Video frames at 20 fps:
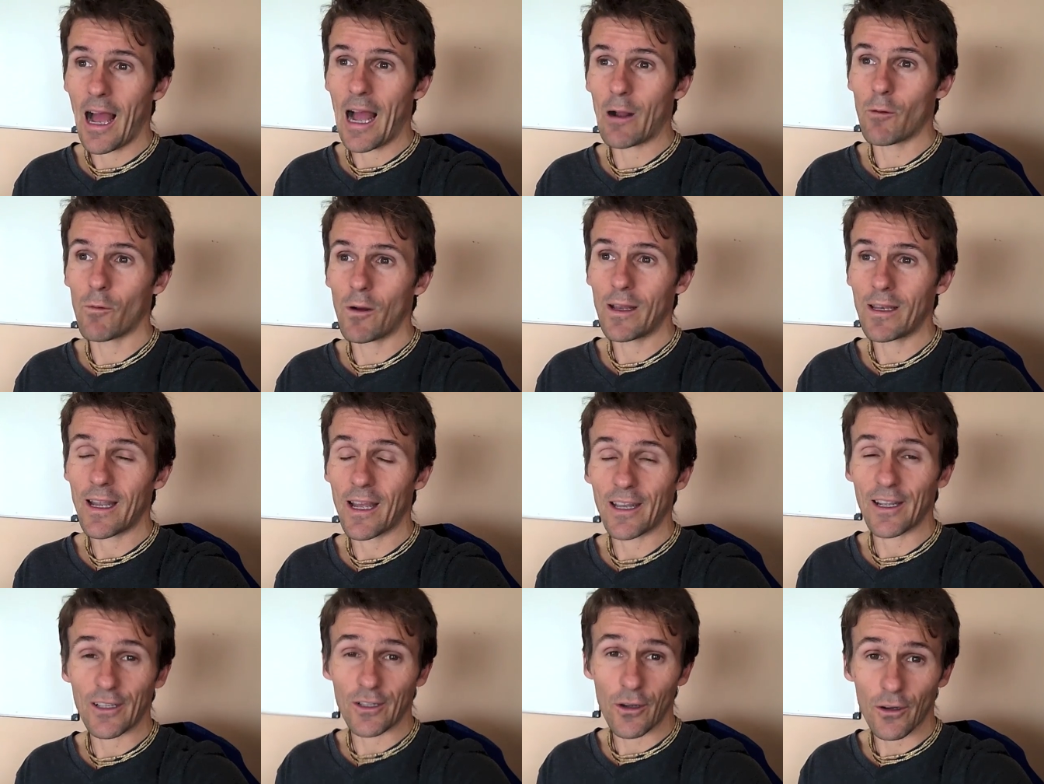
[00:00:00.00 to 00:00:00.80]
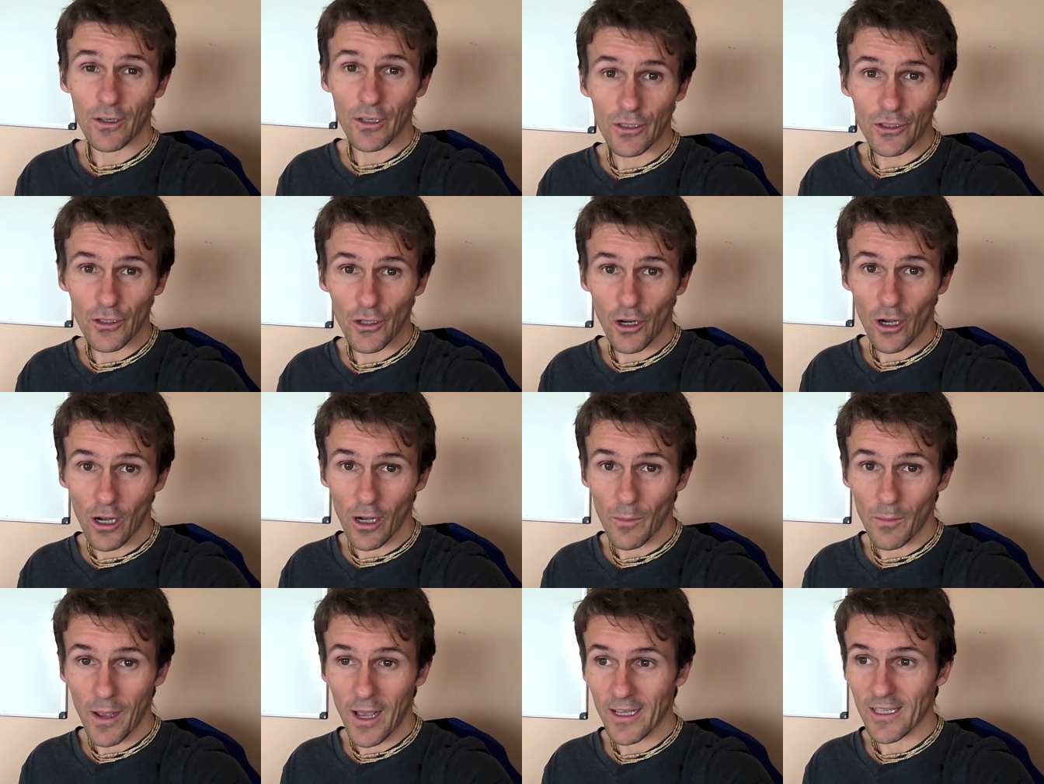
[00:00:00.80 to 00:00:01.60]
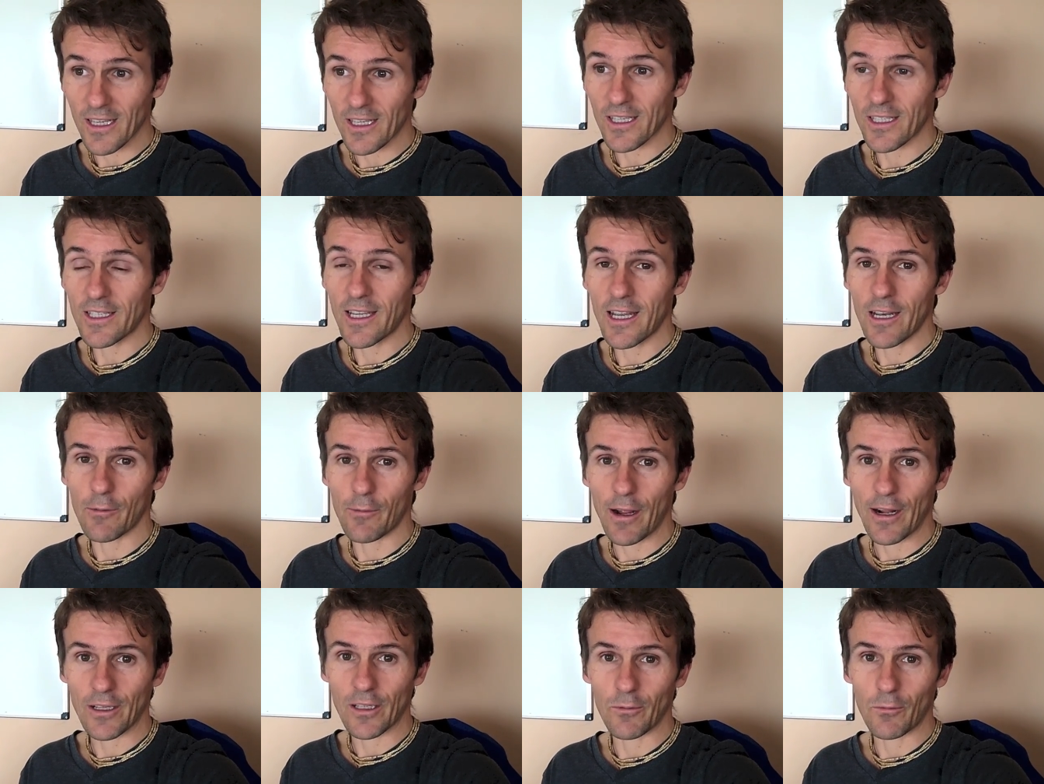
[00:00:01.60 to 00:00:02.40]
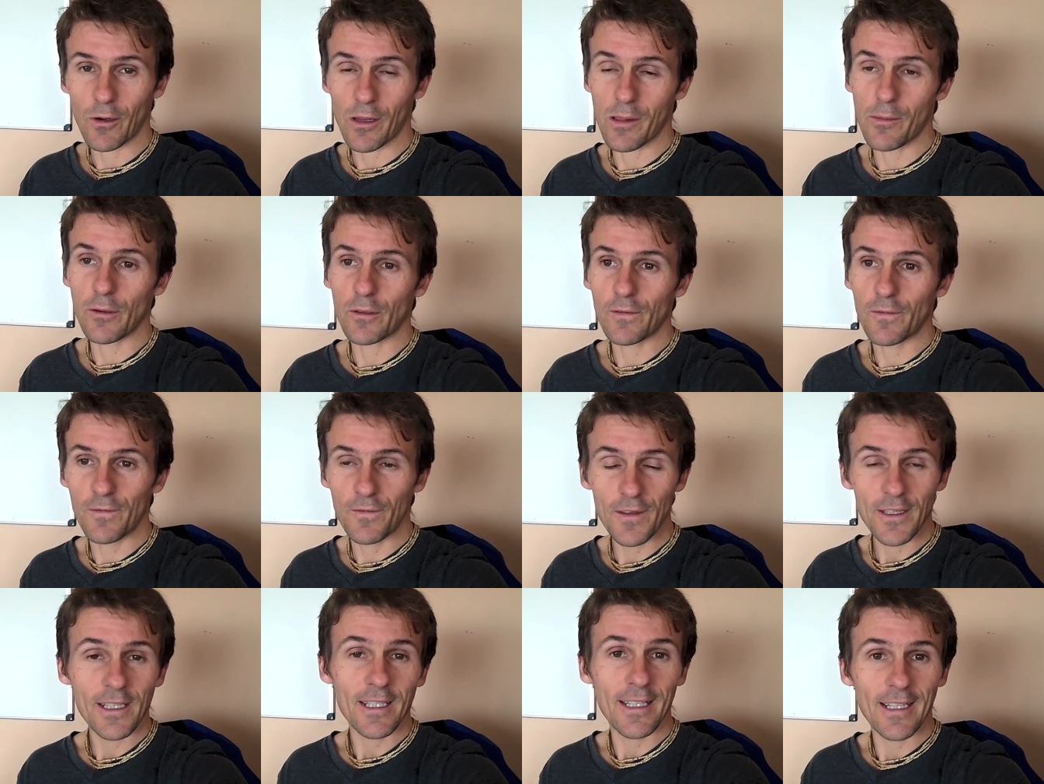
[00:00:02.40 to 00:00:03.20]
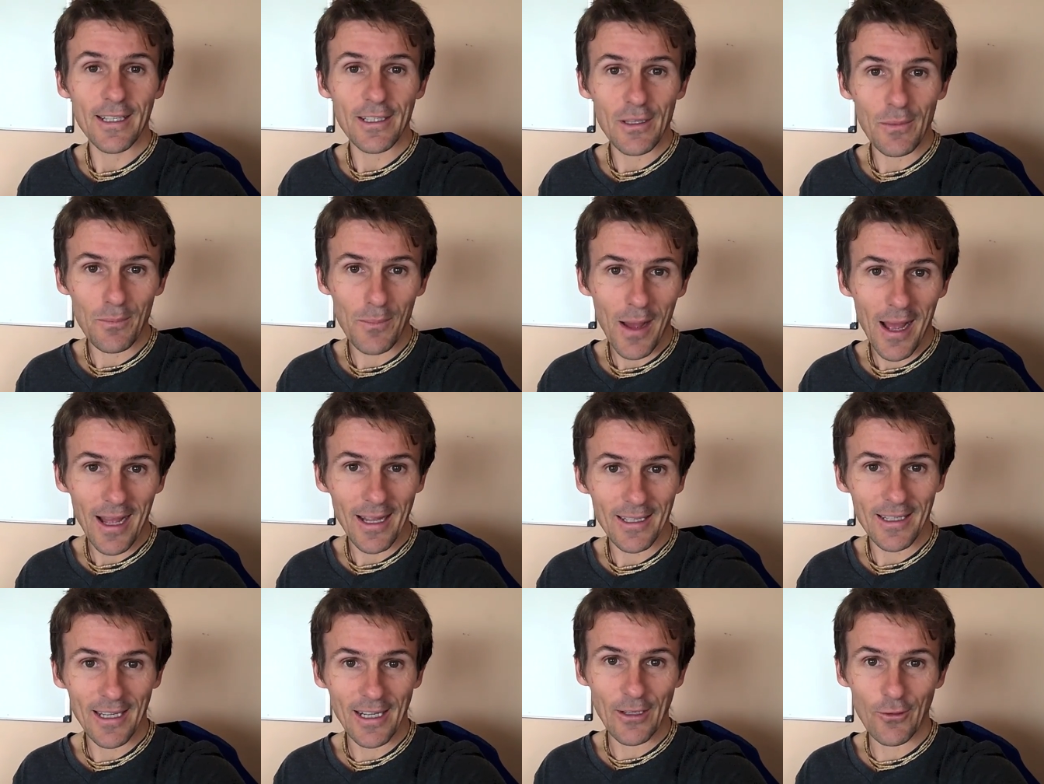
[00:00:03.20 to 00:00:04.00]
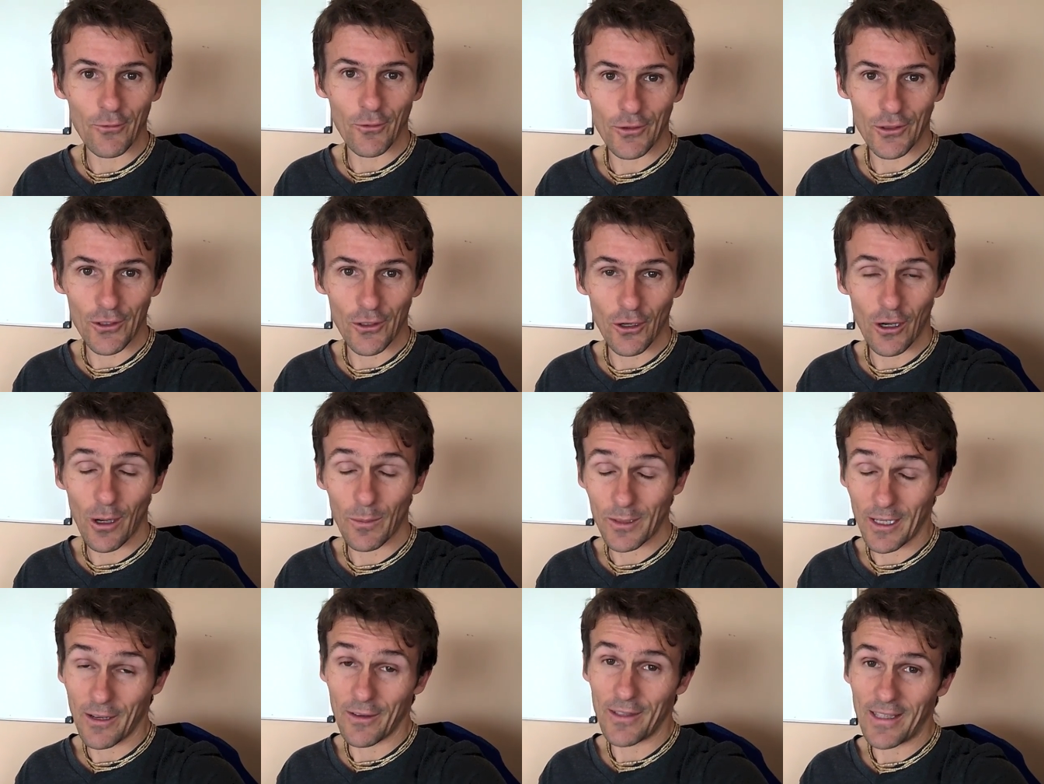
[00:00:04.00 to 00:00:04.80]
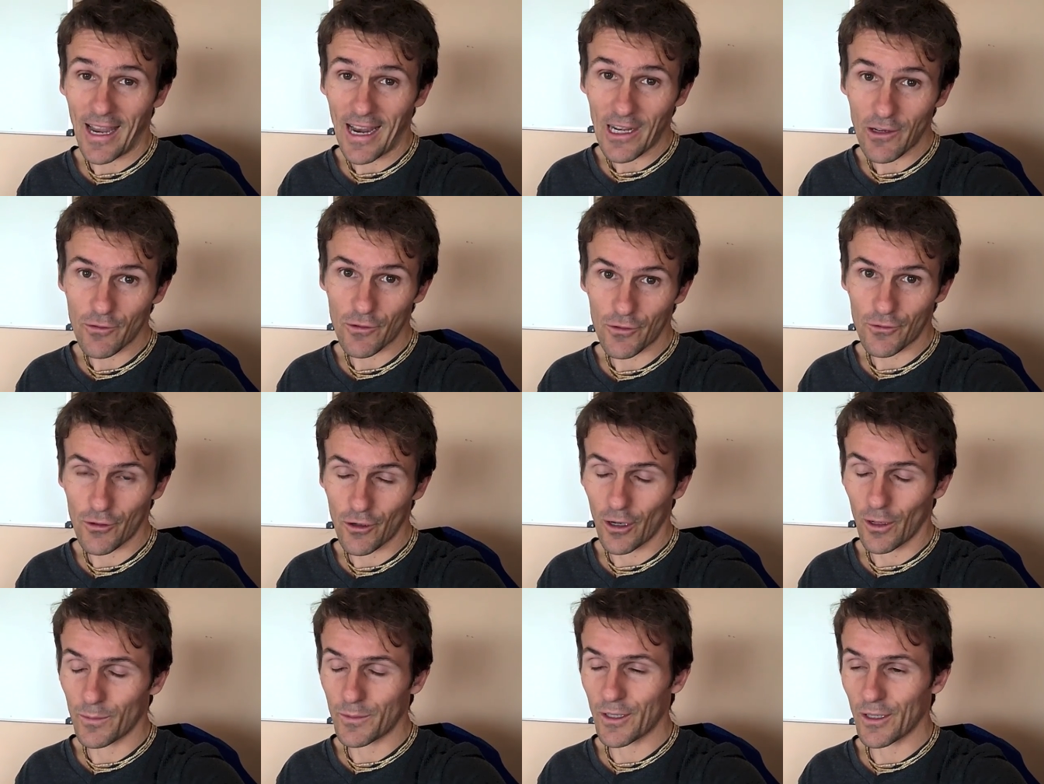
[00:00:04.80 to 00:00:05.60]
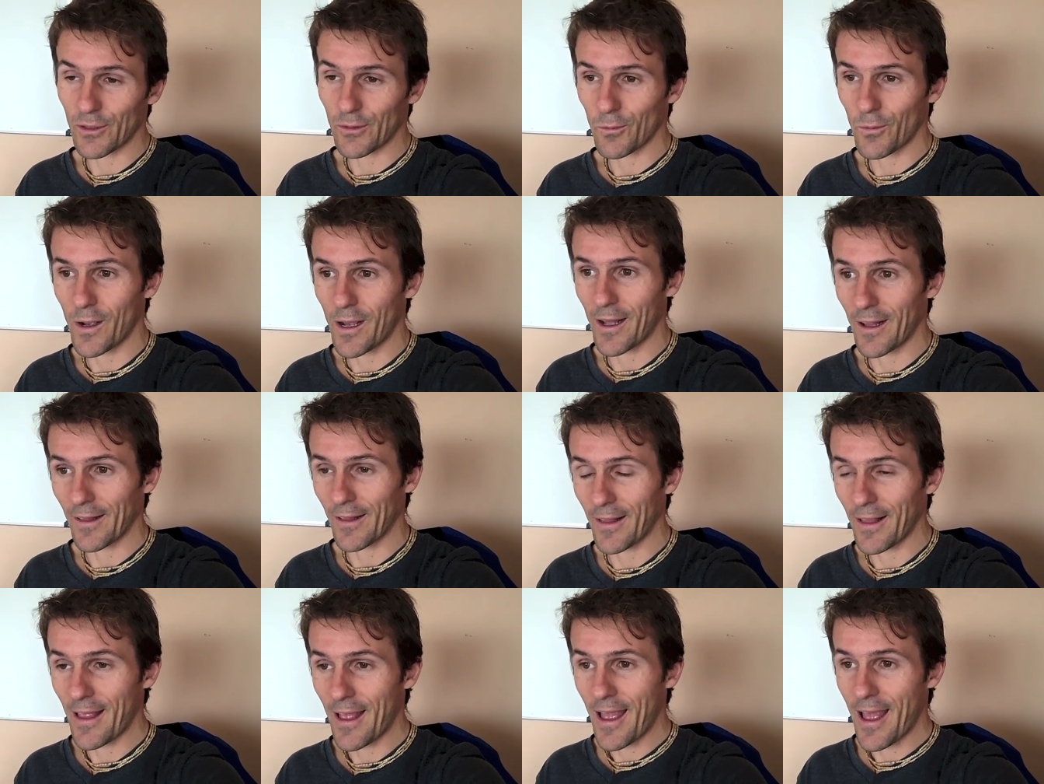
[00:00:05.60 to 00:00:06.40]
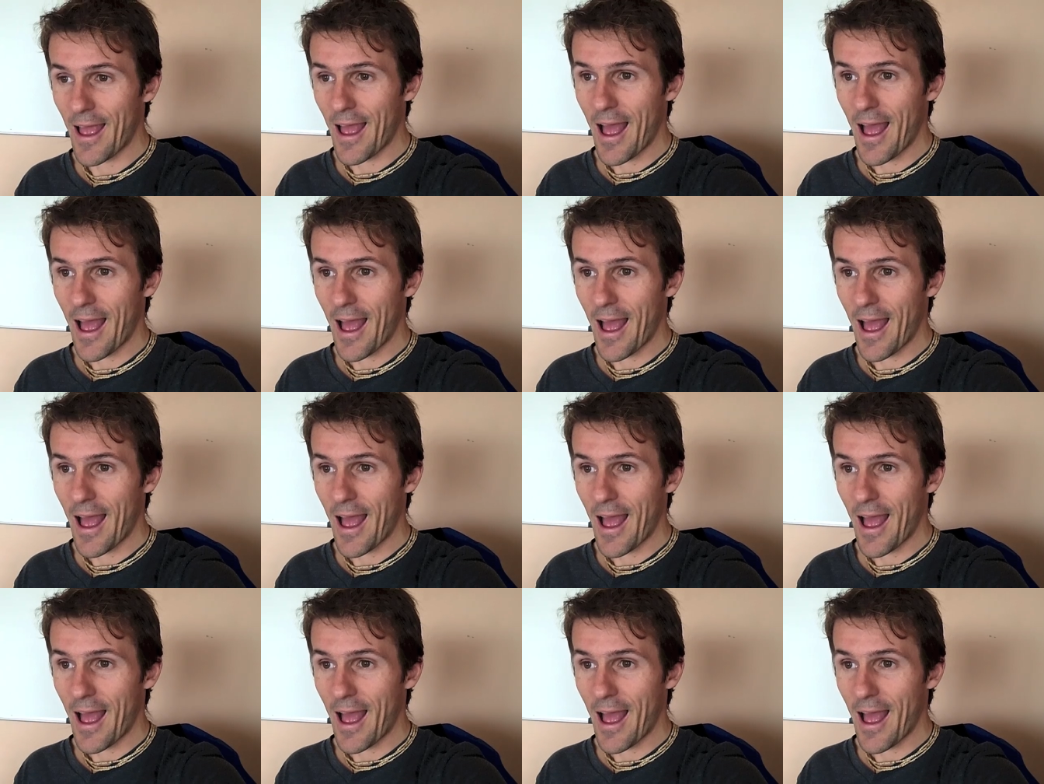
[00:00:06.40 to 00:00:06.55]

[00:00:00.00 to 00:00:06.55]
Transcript: I went and I got a job as a steel erector, one of the most physically demanding jobs and dangerous jobs as well.